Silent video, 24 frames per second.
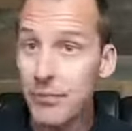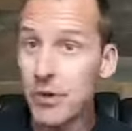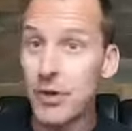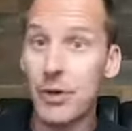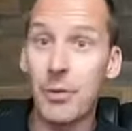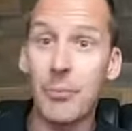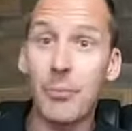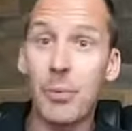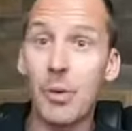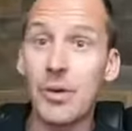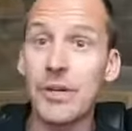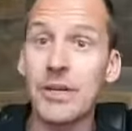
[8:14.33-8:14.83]
You
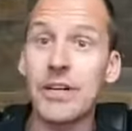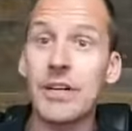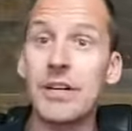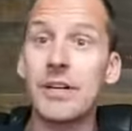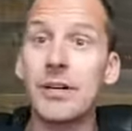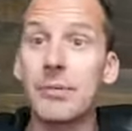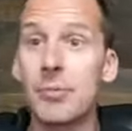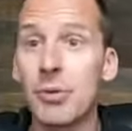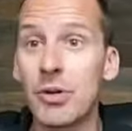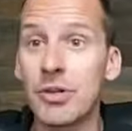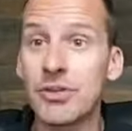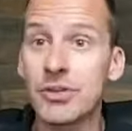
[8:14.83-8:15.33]
can put it in
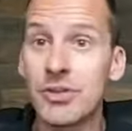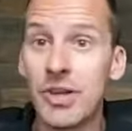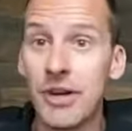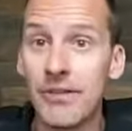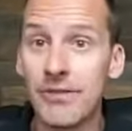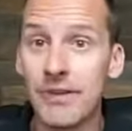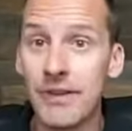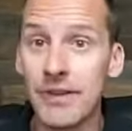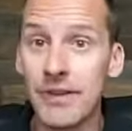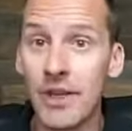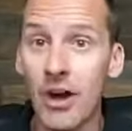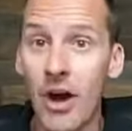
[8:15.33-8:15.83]
your bookshelf
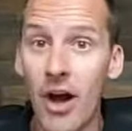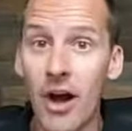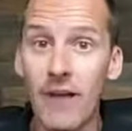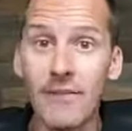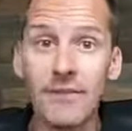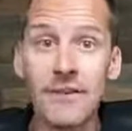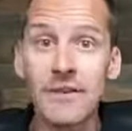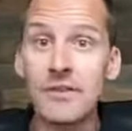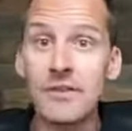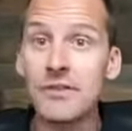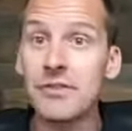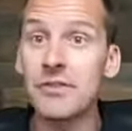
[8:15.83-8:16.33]
at the
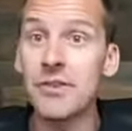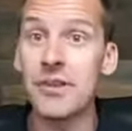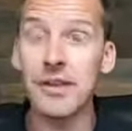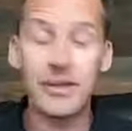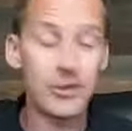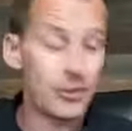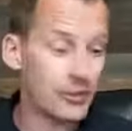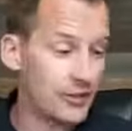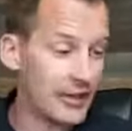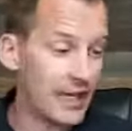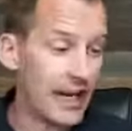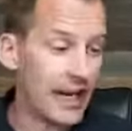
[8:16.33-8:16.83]
office so that
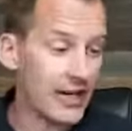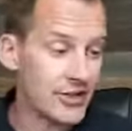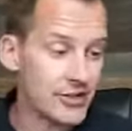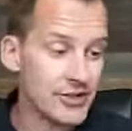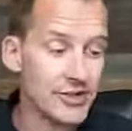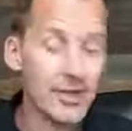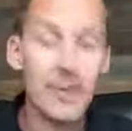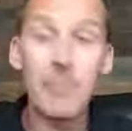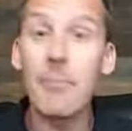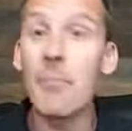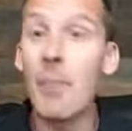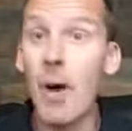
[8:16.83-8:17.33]
you can
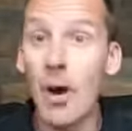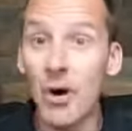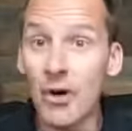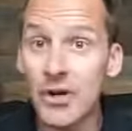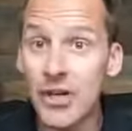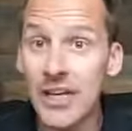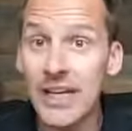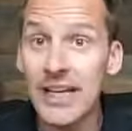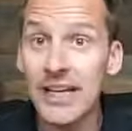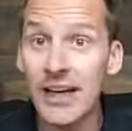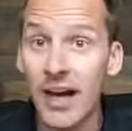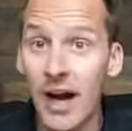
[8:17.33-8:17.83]
actually mark
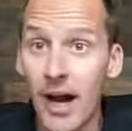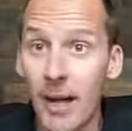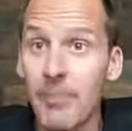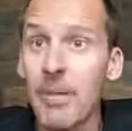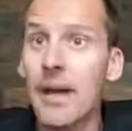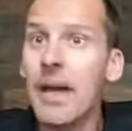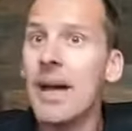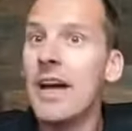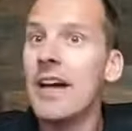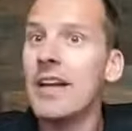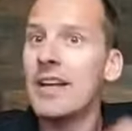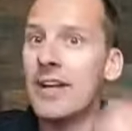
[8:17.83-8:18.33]
it up,
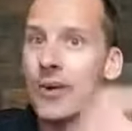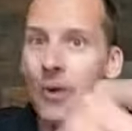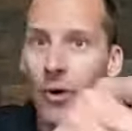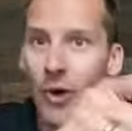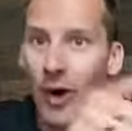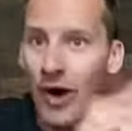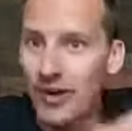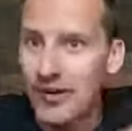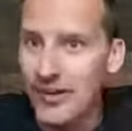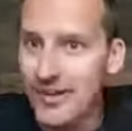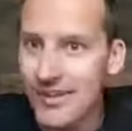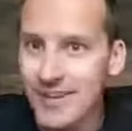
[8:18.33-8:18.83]
you know,
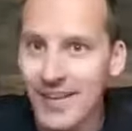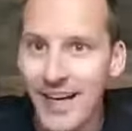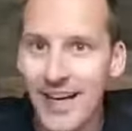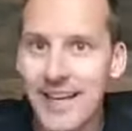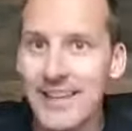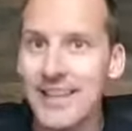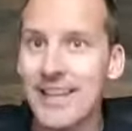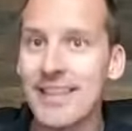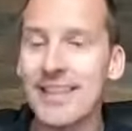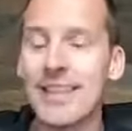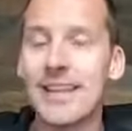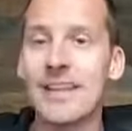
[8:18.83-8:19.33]

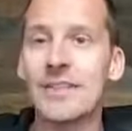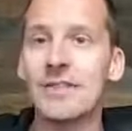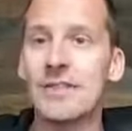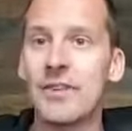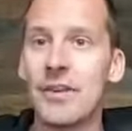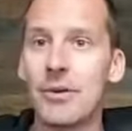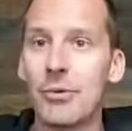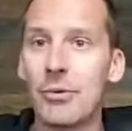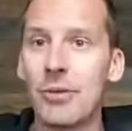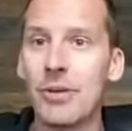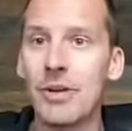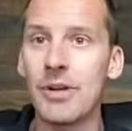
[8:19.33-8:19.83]
underline the things that
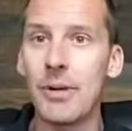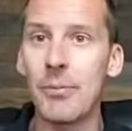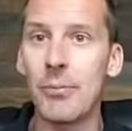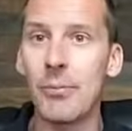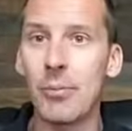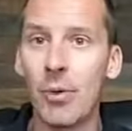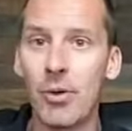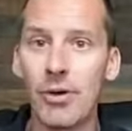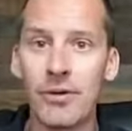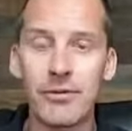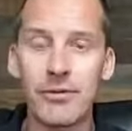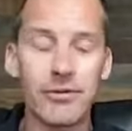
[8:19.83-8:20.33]
are really
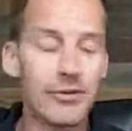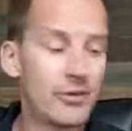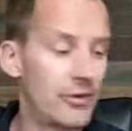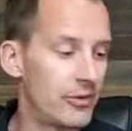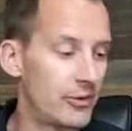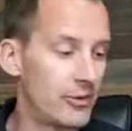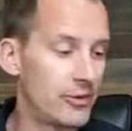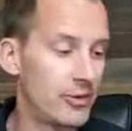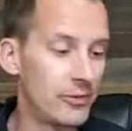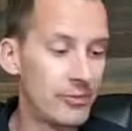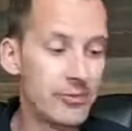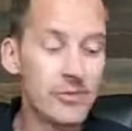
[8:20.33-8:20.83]
important for you.
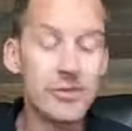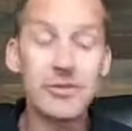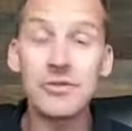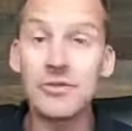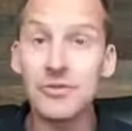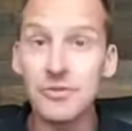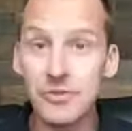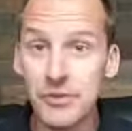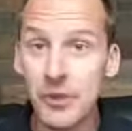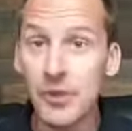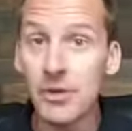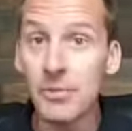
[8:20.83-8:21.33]
you. This
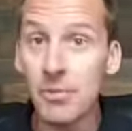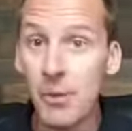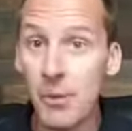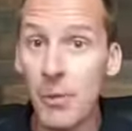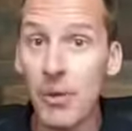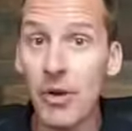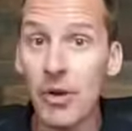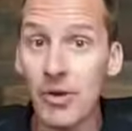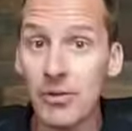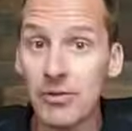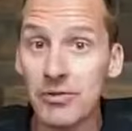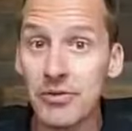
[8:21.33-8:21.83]
is going to be one
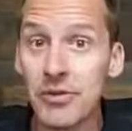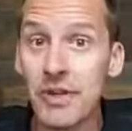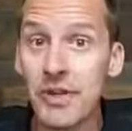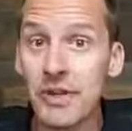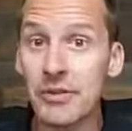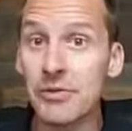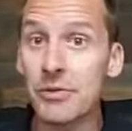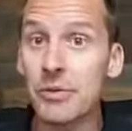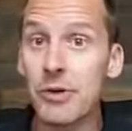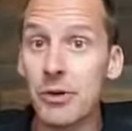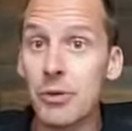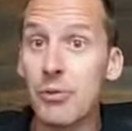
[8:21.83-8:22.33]
of those
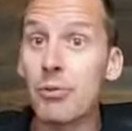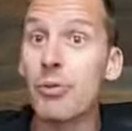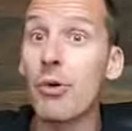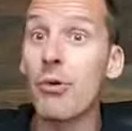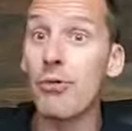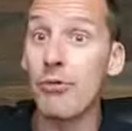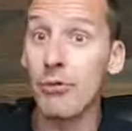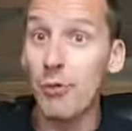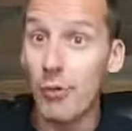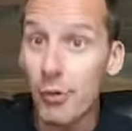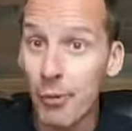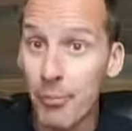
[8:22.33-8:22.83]
things where you
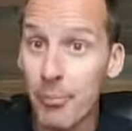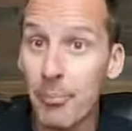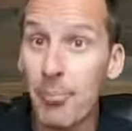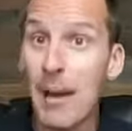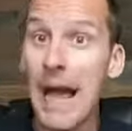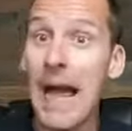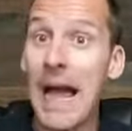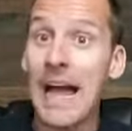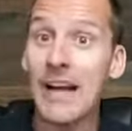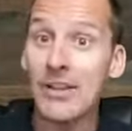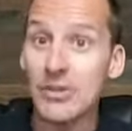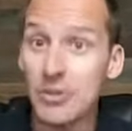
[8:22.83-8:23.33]
refer
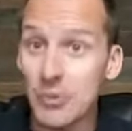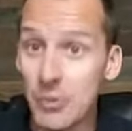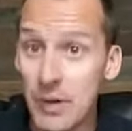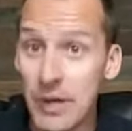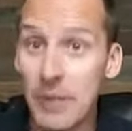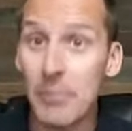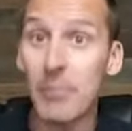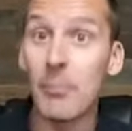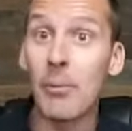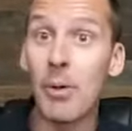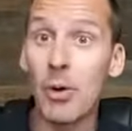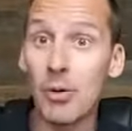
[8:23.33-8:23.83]
back to it
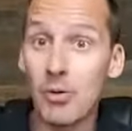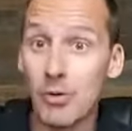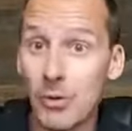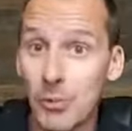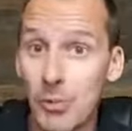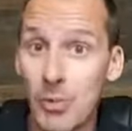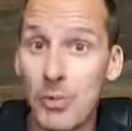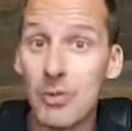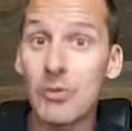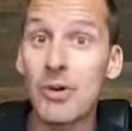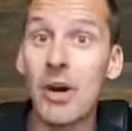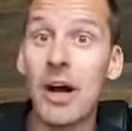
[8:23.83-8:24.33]

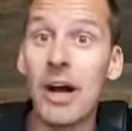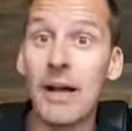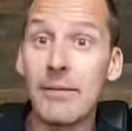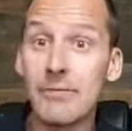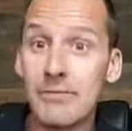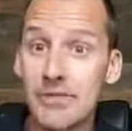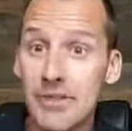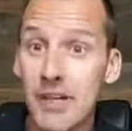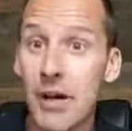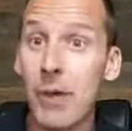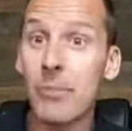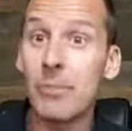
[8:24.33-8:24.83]
multiple
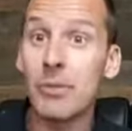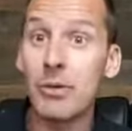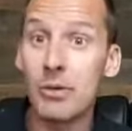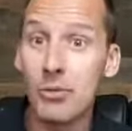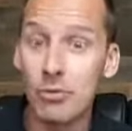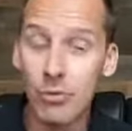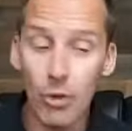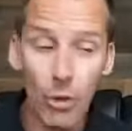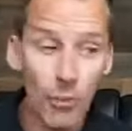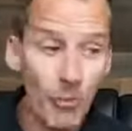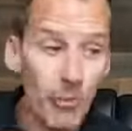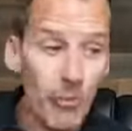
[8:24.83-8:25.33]
times to help you
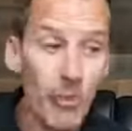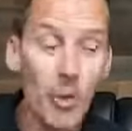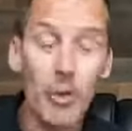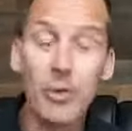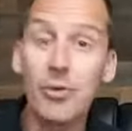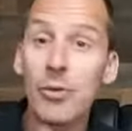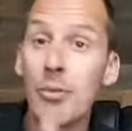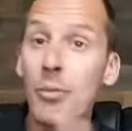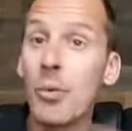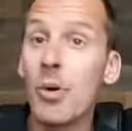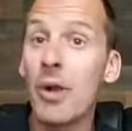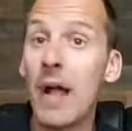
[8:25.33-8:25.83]
grow
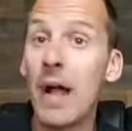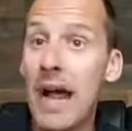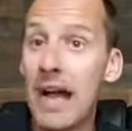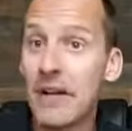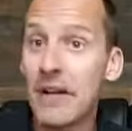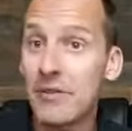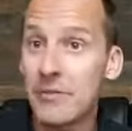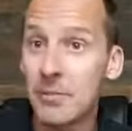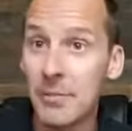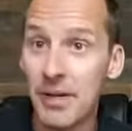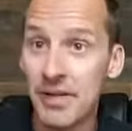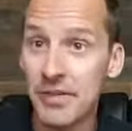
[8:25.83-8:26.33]
multiple
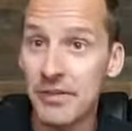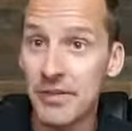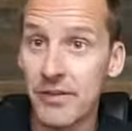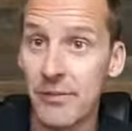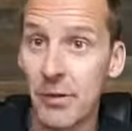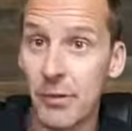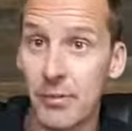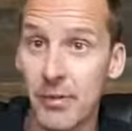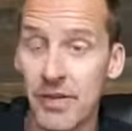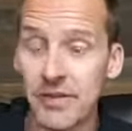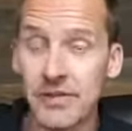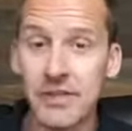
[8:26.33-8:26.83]
aspects of
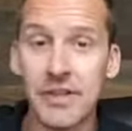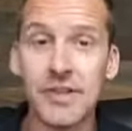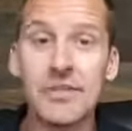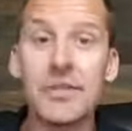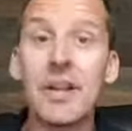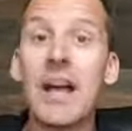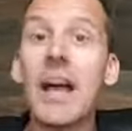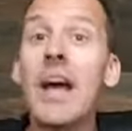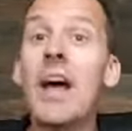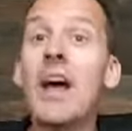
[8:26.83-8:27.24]
your business.